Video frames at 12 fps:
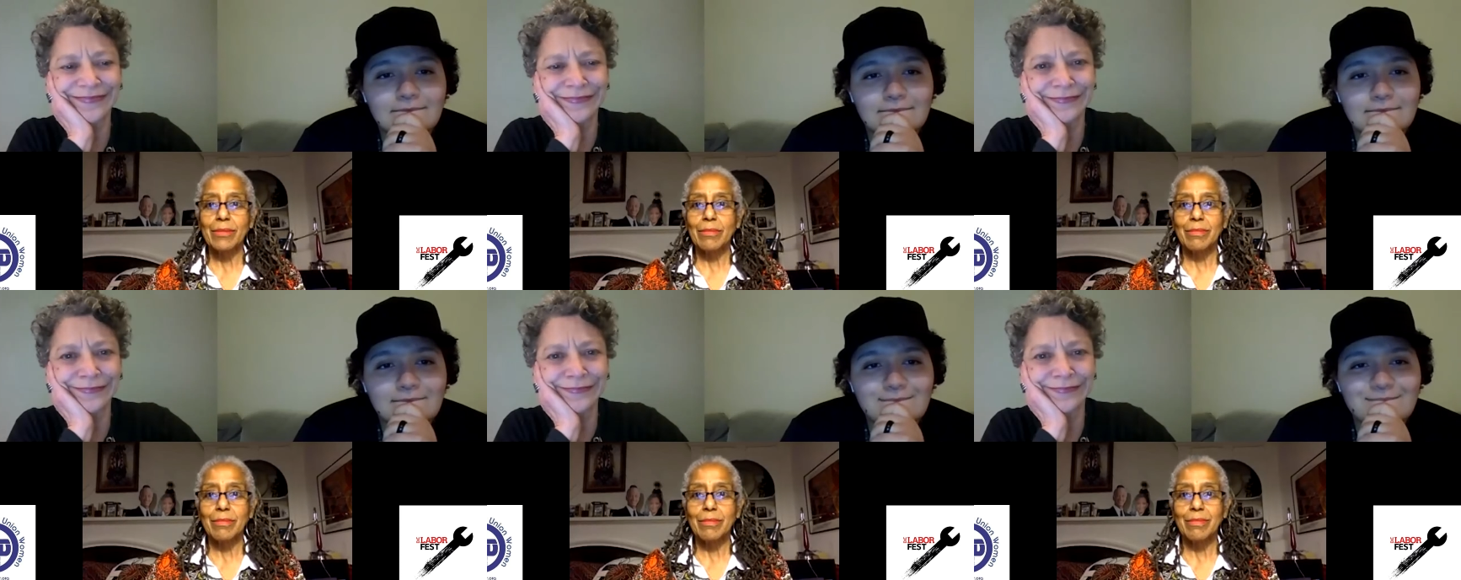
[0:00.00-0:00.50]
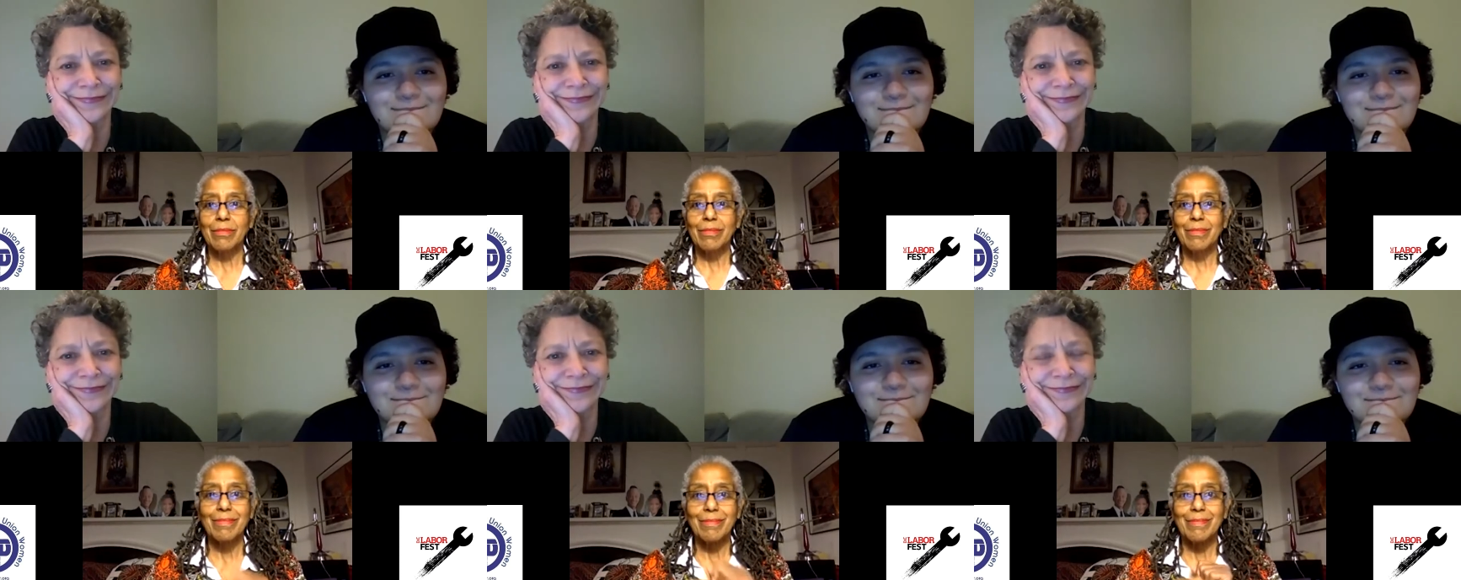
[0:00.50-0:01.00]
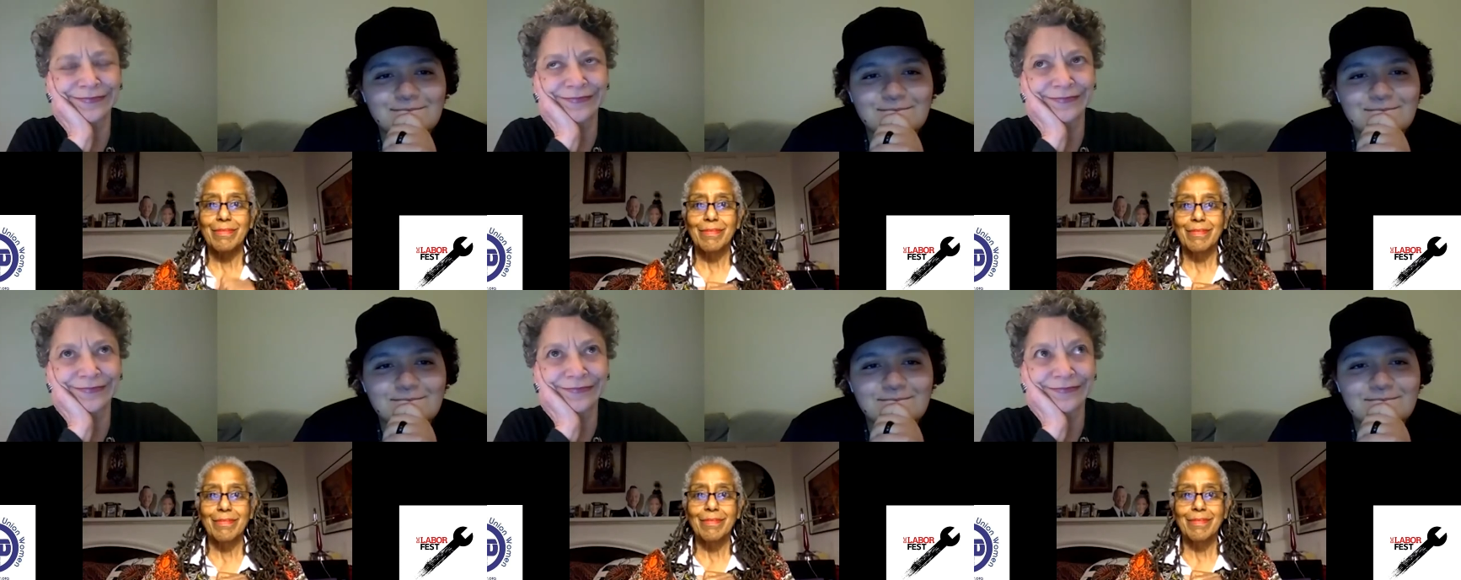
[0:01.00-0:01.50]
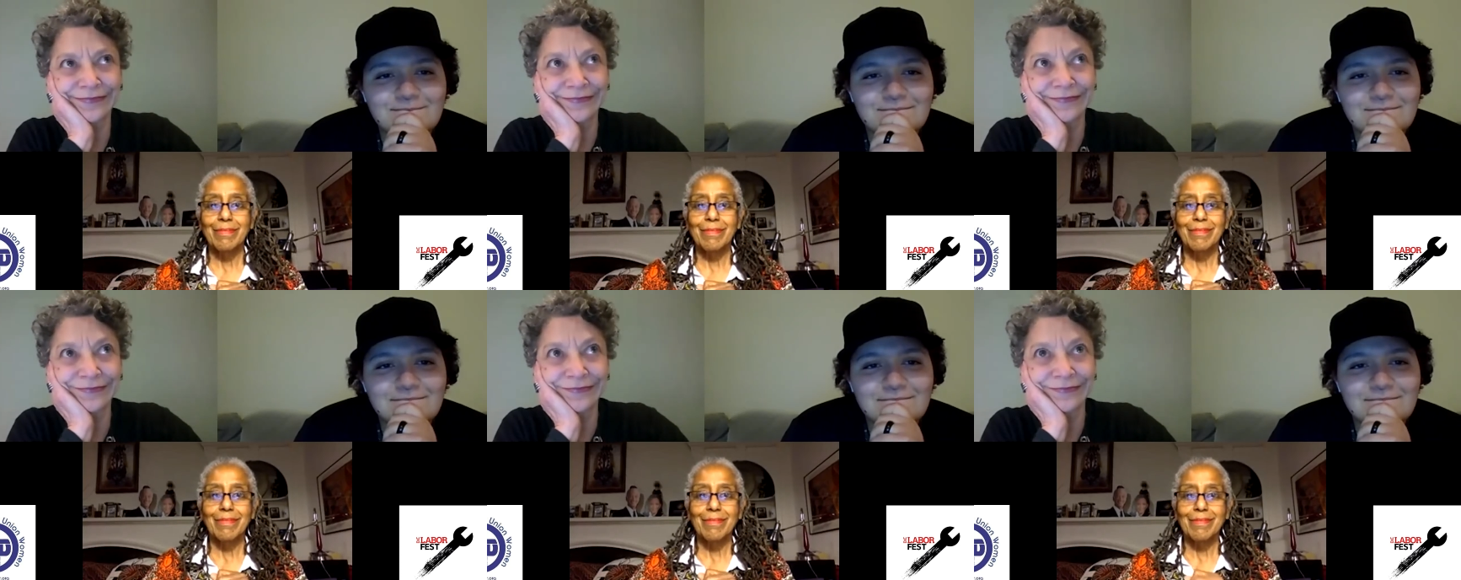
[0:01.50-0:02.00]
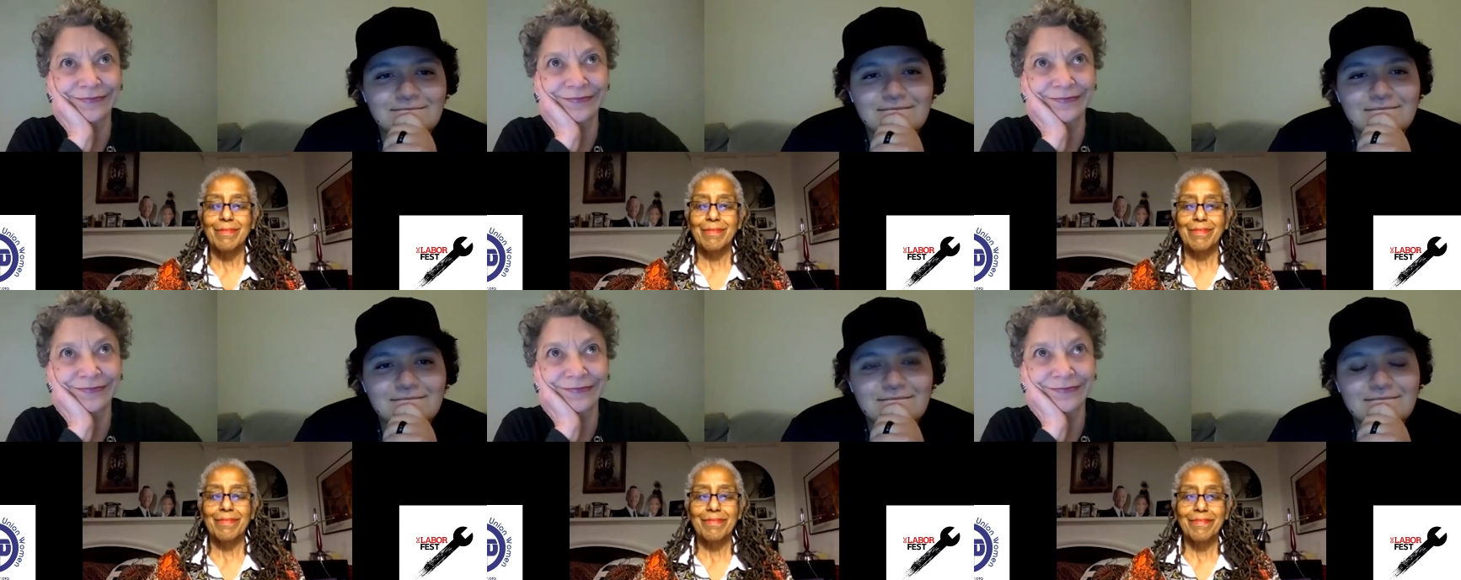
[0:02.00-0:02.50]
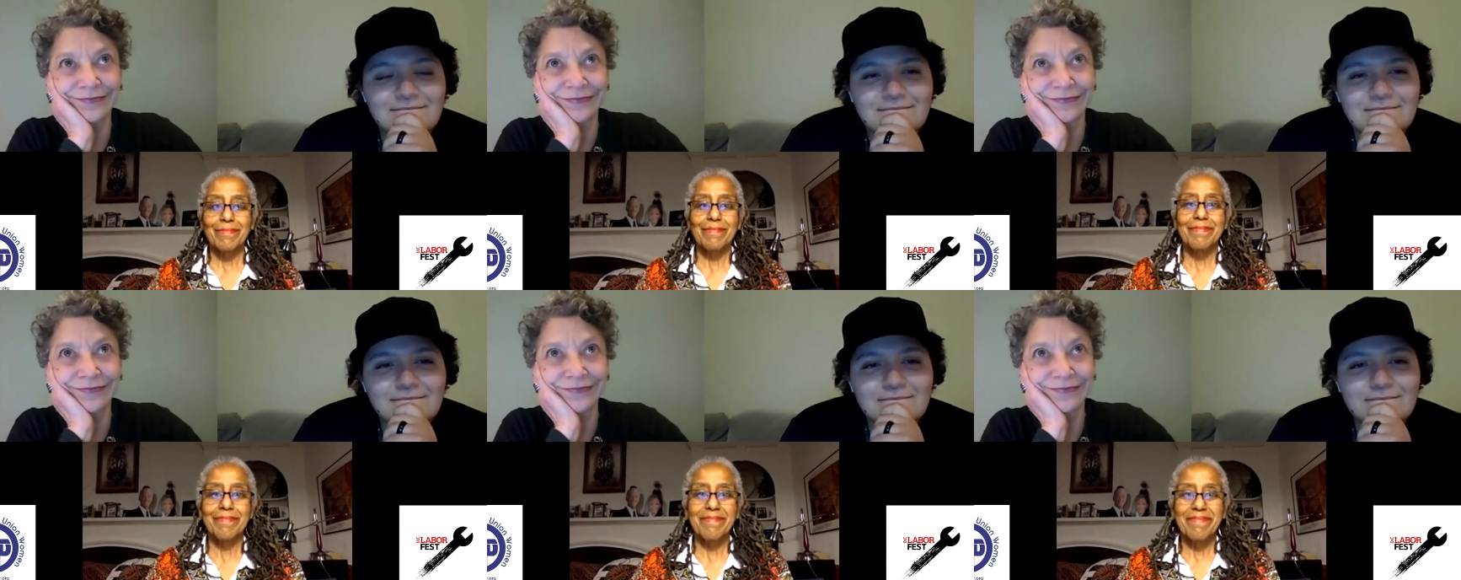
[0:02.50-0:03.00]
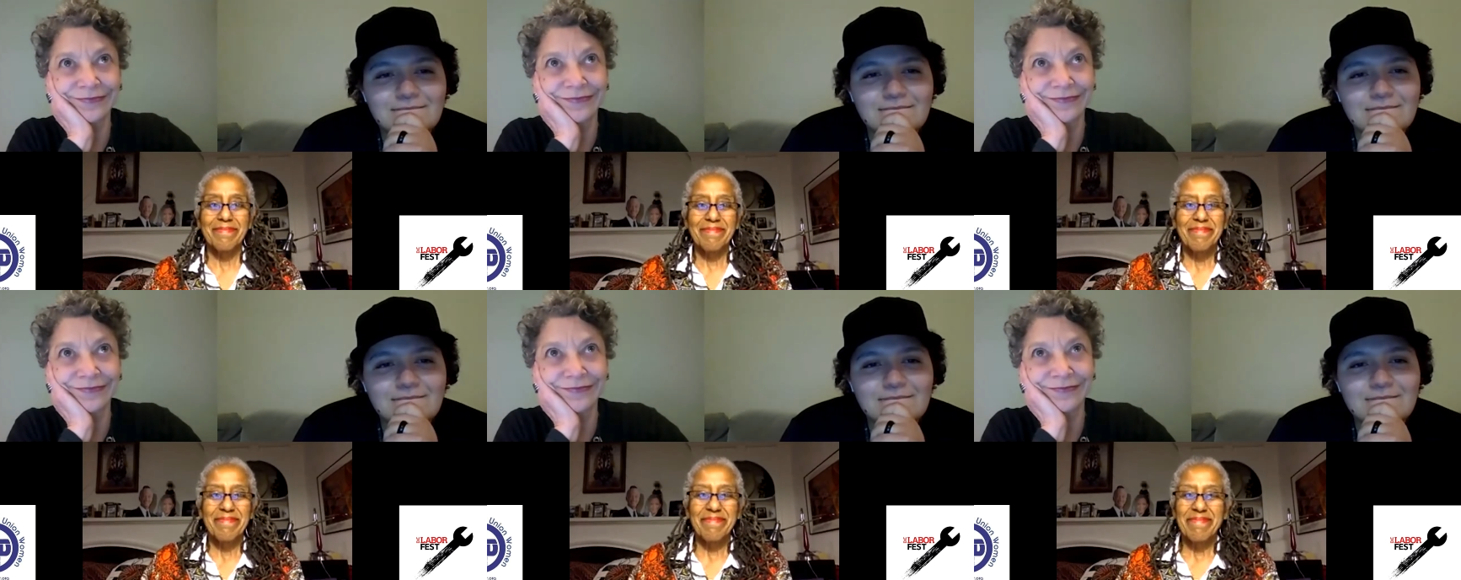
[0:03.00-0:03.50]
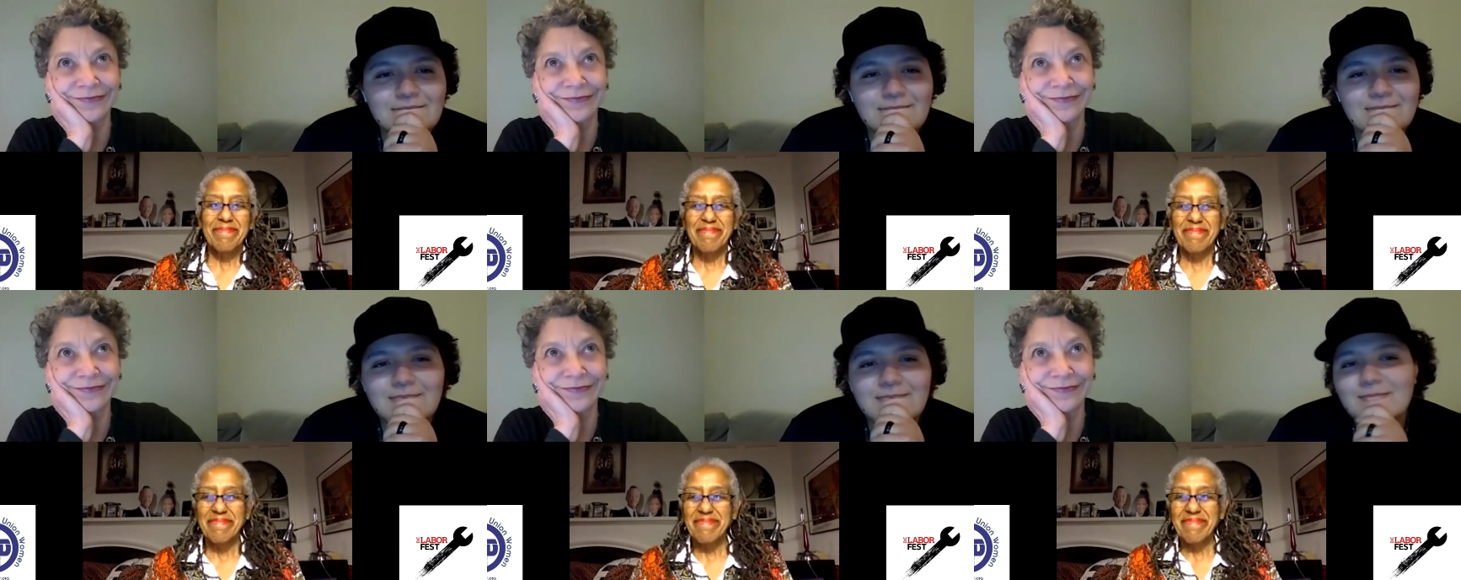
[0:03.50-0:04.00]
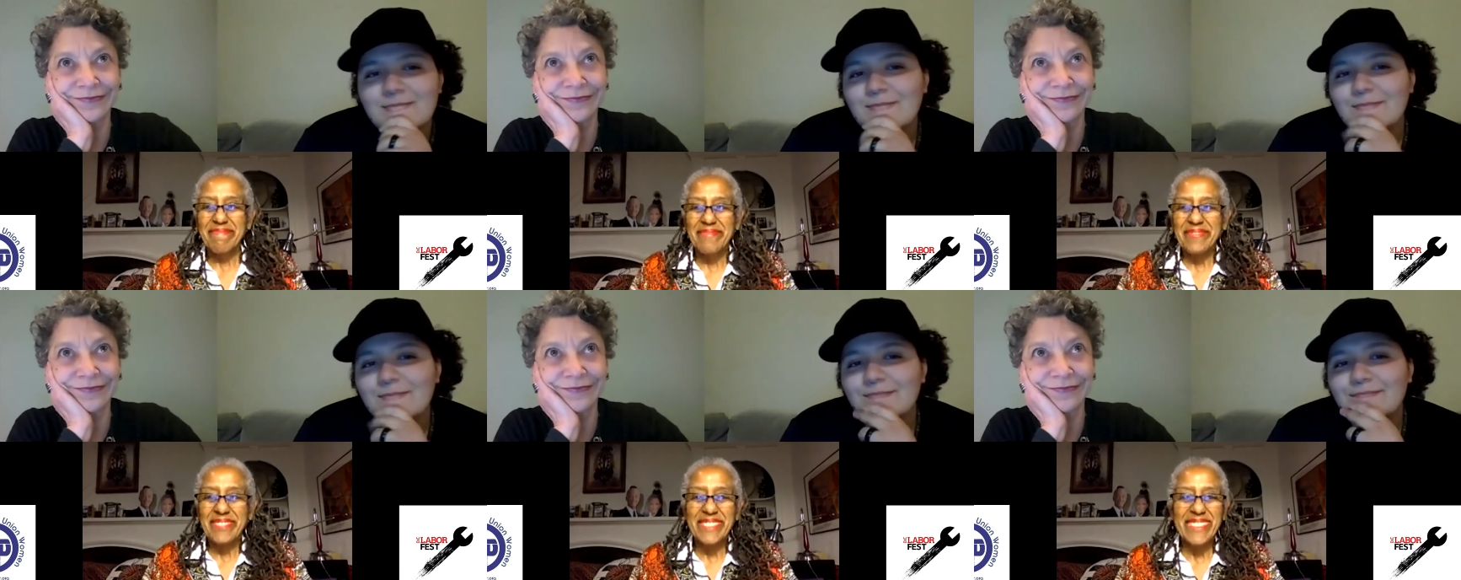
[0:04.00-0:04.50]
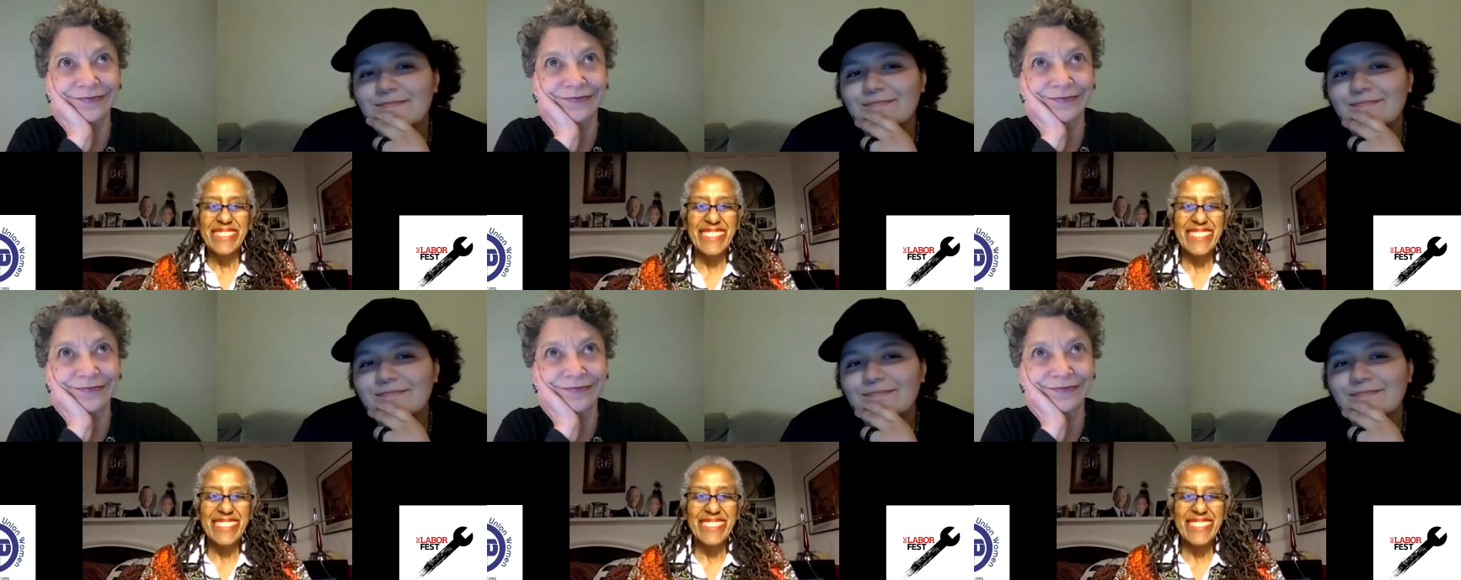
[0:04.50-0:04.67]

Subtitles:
Nobody speaks.